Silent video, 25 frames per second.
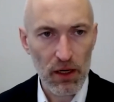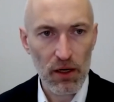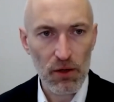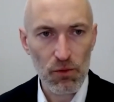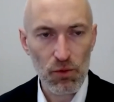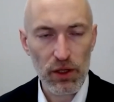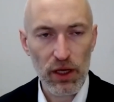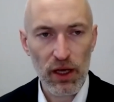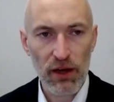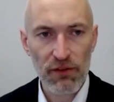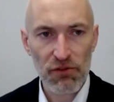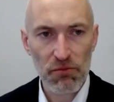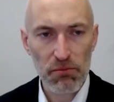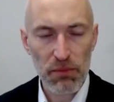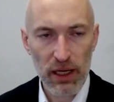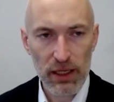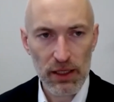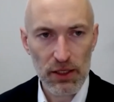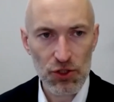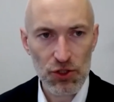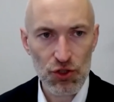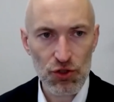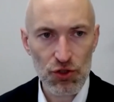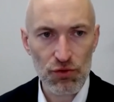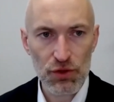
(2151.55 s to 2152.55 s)
We have
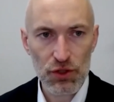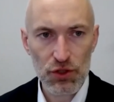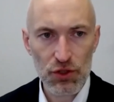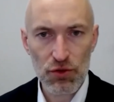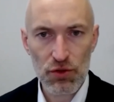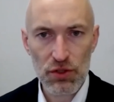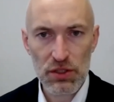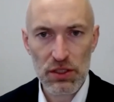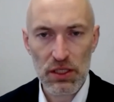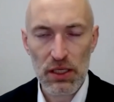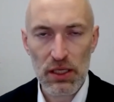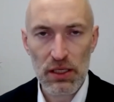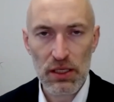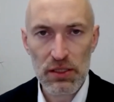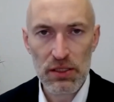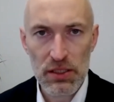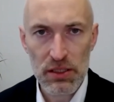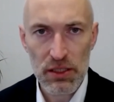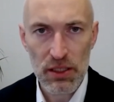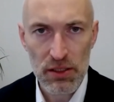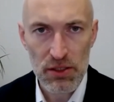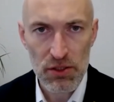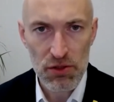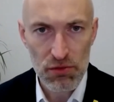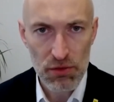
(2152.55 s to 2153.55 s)
managed to reduce the
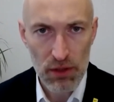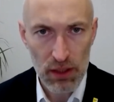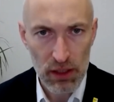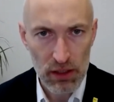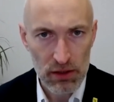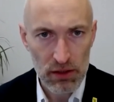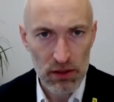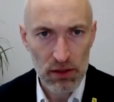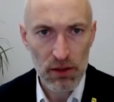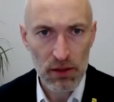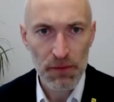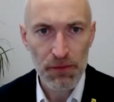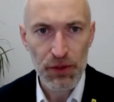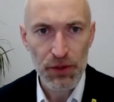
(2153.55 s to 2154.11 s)
incidence rate